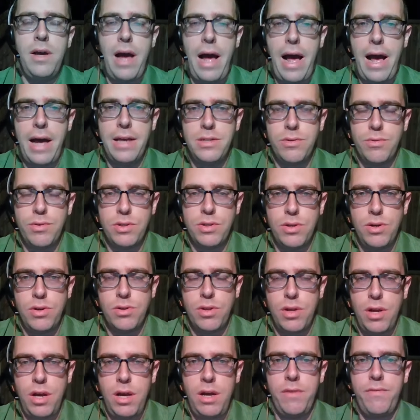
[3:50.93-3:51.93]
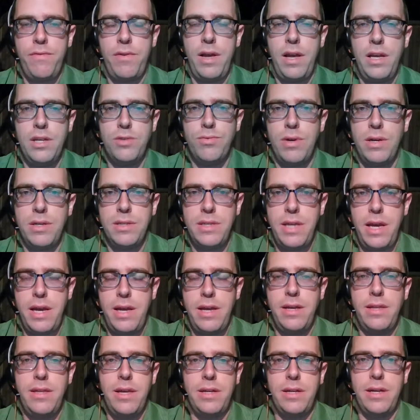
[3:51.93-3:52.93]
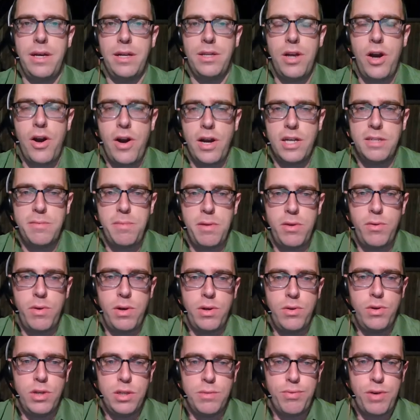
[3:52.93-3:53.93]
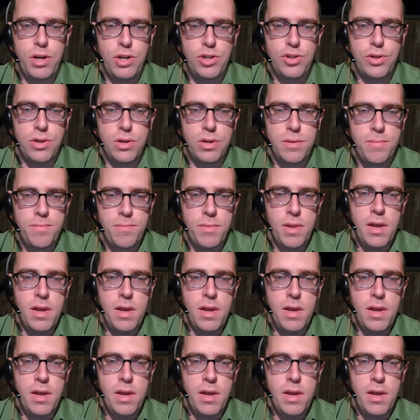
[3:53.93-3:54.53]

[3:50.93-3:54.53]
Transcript: as a result of Israel saying that Qatar has to be the one who is pressured.